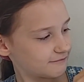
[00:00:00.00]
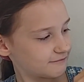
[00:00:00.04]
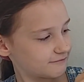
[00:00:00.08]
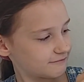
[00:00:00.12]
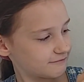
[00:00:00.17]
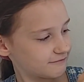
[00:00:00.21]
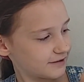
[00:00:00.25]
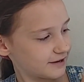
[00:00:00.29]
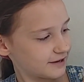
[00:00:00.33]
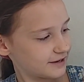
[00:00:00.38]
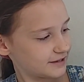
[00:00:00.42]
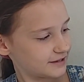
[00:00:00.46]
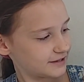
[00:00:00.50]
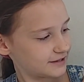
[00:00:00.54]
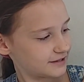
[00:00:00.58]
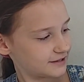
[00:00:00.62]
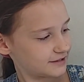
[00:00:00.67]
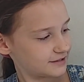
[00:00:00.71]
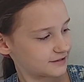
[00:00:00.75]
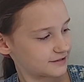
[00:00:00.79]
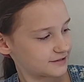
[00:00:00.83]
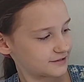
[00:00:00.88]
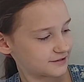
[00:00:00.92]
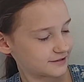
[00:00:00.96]
write
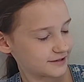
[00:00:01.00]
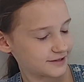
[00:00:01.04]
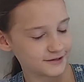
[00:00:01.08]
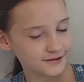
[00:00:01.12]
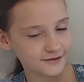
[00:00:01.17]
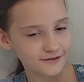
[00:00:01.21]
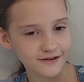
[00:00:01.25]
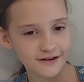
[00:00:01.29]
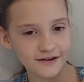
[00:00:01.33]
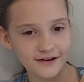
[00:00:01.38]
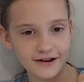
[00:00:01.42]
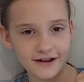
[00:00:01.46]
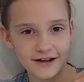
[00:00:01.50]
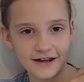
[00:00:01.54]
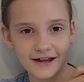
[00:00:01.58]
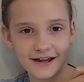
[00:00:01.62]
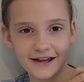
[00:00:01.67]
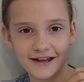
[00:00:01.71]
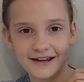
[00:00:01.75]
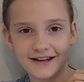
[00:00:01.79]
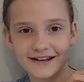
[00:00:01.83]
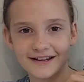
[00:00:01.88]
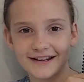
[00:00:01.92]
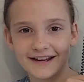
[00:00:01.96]
each letter,
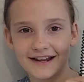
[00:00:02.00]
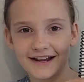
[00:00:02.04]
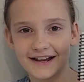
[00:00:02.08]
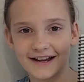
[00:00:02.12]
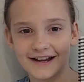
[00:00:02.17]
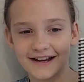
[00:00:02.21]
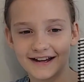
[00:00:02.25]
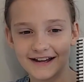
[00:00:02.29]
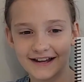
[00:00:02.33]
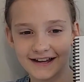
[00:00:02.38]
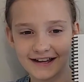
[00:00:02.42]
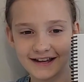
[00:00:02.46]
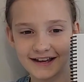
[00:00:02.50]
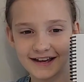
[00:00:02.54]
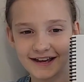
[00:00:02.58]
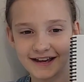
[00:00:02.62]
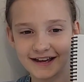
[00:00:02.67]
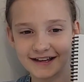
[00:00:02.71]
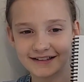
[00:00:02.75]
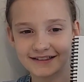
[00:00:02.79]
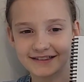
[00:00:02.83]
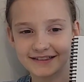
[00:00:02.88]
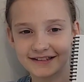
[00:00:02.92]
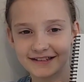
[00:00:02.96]
and I
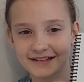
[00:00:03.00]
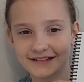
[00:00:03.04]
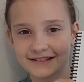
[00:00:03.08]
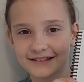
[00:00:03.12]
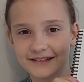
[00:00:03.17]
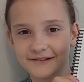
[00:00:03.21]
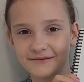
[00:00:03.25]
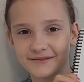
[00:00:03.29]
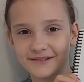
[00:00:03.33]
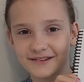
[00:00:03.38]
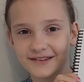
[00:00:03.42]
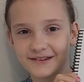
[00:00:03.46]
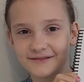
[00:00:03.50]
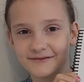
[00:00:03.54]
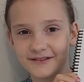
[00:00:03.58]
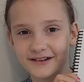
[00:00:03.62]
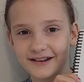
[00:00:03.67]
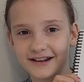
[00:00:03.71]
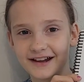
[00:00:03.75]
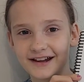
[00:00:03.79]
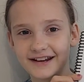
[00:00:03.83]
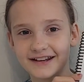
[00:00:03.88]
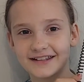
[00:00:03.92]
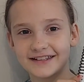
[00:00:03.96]
think some of them
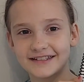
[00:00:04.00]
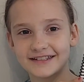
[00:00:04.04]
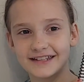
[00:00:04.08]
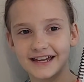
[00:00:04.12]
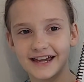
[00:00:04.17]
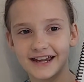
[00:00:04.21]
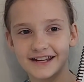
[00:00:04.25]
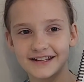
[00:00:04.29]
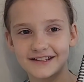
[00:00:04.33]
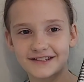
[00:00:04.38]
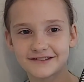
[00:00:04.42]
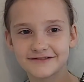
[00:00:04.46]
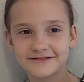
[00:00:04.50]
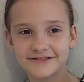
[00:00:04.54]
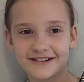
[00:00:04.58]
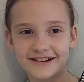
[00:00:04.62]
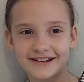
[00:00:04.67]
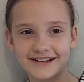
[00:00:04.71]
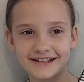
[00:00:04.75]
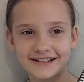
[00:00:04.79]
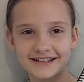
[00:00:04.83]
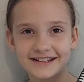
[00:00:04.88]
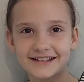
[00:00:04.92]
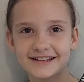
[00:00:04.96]
are kind of
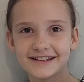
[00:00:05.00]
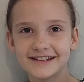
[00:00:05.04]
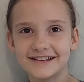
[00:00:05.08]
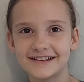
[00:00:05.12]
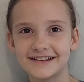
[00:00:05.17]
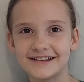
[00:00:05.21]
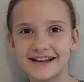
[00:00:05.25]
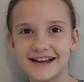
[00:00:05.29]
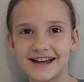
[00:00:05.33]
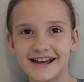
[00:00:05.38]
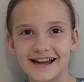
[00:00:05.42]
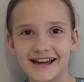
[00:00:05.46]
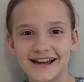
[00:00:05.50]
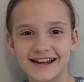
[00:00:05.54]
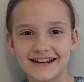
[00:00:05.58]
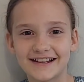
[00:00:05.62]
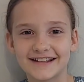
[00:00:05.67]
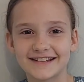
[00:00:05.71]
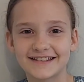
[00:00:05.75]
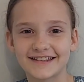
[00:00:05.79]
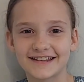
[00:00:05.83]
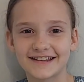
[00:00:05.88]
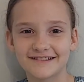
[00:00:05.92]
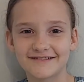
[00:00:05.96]
satisfying to me,
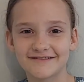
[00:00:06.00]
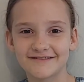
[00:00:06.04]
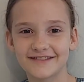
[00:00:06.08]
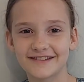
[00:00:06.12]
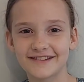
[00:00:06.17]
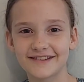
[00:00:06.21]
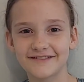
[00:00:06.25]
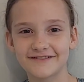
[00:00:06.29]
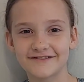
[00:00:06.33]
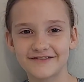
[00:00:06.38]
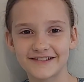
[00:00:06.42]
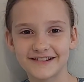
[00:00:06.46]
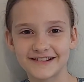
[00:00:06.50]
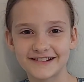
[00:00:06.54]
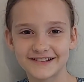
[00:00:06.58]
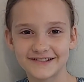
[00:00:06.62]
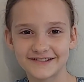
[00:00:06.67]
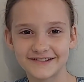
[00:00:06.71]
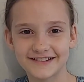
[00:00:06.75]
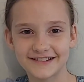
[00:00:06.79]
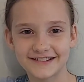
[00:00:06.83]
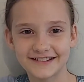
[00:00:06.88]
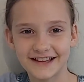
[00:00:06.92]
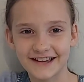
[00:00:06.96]
and it's like really fun
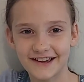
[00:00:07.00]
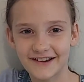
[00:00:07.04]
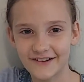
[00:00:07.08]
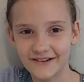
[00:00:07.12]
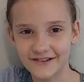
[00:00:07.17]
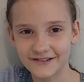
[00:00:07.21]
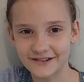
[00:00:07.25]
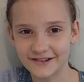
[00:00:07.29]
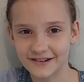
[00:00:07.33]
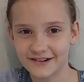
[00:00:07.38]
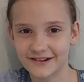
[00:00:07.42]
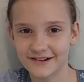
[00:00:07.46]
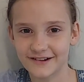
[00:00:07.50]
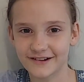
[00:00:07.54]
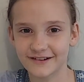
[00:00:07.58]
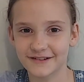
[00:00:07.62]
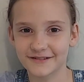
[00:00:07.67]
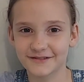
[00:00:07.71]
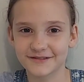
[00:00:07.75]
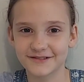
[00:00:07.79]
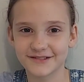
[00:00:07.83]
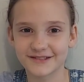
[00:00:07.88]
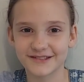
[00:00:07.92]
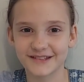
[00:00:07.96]
doing like all the
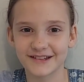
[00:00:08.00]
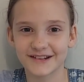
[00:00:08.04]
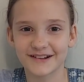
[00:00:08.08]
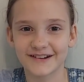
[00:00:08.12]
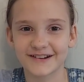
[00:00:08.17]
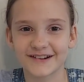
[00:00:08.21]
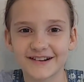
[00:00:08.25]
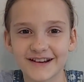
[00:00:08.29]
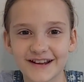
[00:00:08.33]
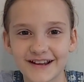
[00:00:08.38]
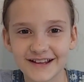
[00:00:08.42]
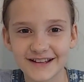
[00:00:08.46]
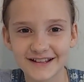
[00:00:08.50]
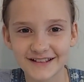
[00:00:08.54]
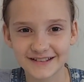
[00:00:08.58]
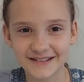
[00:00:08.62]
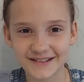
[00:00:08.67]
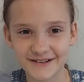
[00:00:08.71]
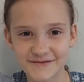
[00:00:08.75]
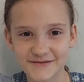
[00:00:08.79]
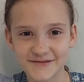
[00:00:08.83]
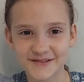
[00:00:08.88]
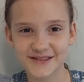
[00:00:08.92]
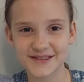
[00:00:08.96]
curves on
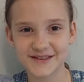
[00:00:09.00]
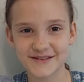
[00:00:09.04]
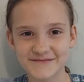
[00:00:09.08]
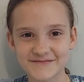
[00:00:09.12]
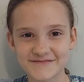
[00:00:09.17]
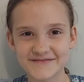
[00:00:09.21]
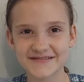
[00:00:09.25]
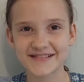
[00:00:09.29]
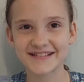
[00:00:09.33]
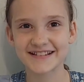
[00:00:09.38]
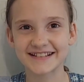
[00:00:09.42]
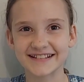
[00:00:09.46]
some of them.